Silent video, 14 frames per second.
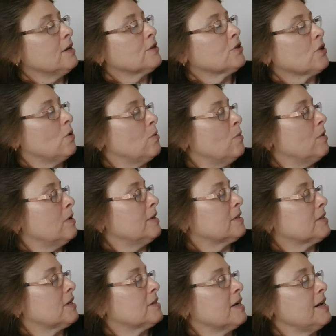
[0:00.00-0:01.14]
So it
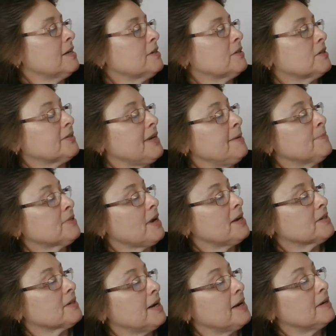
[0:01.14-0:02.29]
says he has the same
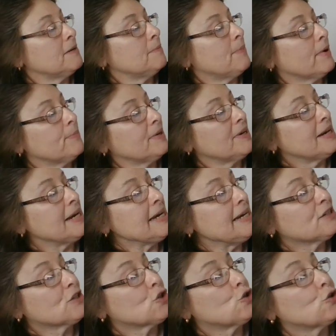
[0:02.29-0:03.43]
size candy bar, but he
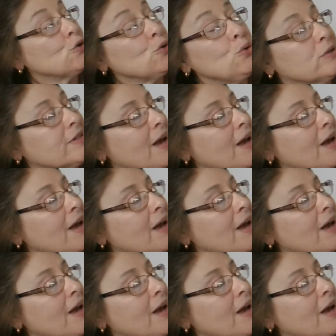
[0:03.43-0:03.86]
eats 2